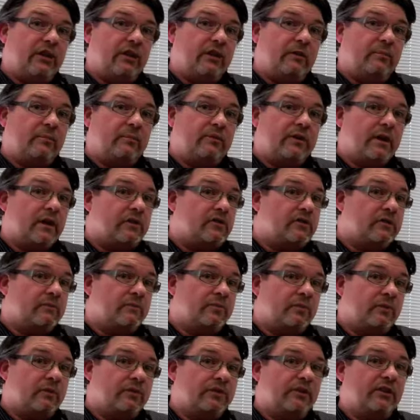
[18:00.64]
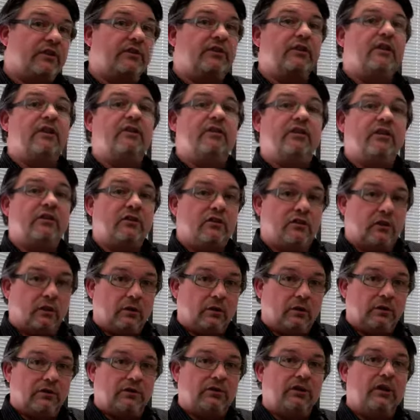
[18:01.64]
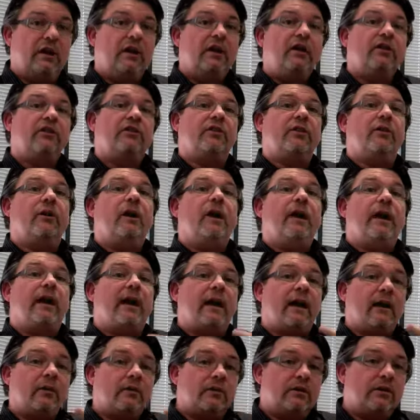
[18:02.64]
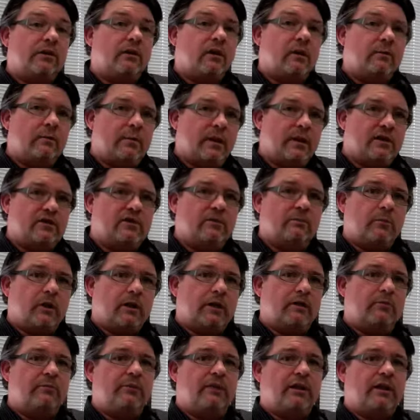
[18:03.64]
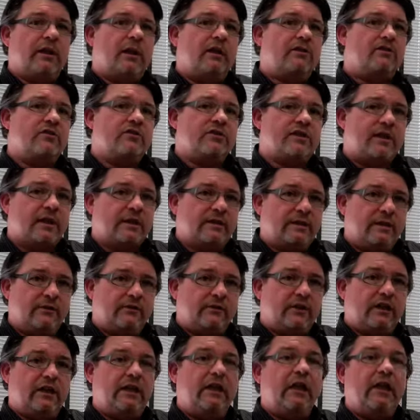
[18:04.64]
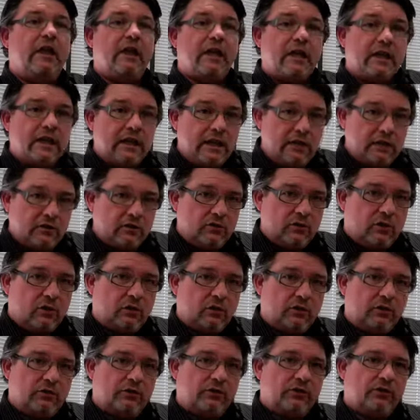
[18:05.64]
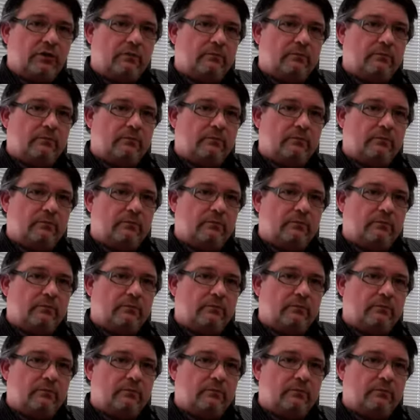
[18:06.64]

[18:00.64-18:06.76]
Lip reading: in a production process, it's in dollars. So how can I measure my communications activity in dollars?